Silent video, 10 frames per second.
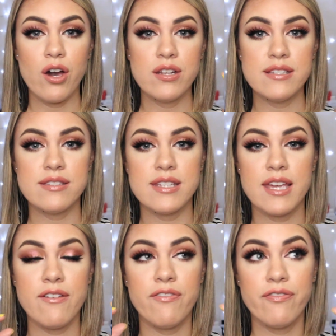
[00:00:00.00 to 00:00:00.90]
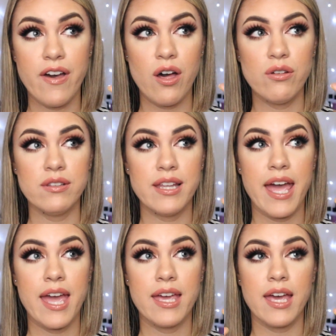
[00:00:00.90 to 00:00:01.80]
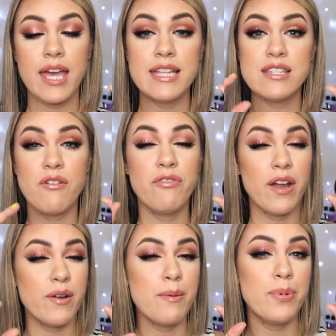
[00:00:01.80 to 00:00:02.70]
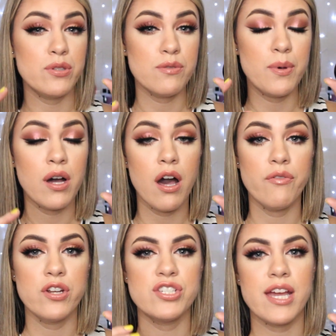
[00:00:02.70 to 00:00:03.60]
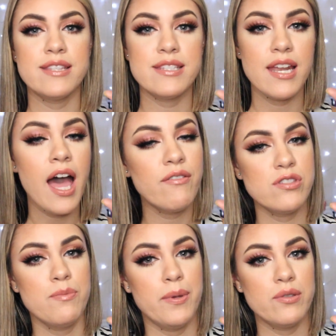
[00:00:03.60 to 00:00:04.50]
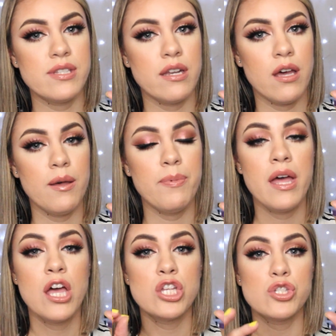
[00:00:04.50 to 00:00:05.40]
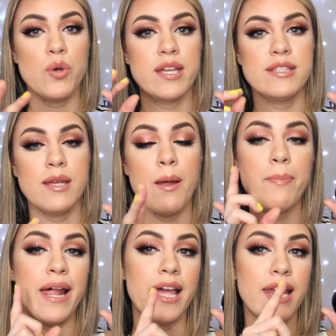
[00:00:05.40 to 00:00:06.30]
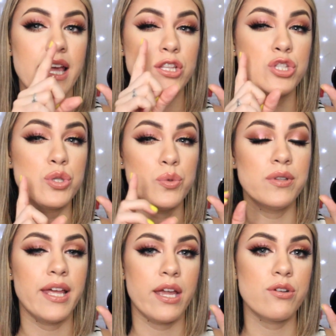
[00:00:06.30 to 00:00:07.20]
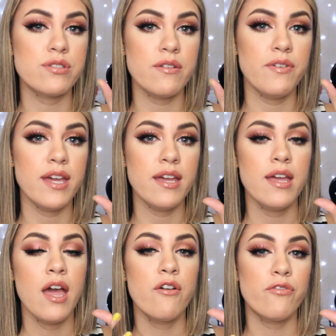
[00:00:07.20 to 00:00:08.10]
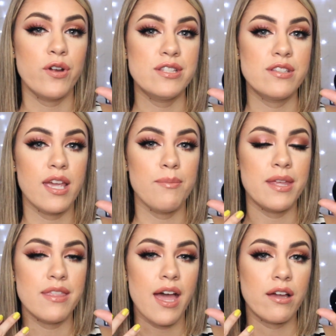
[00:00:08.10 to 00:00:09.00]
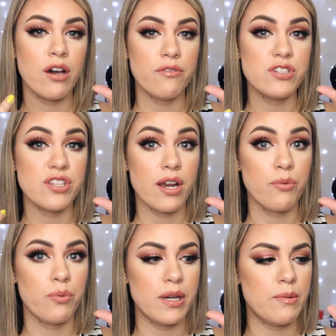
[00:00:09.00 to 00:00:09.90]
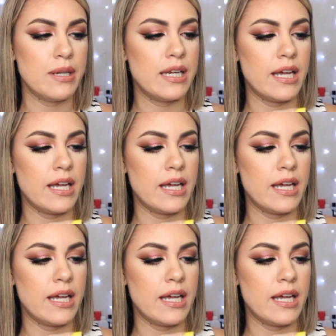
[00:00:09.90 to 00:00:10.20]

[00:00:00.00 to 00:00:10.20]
honestly felt like it's a very buildable coverage. I did have to build it up, so I did apply like 2 layers of it for it to give me that coverage that I really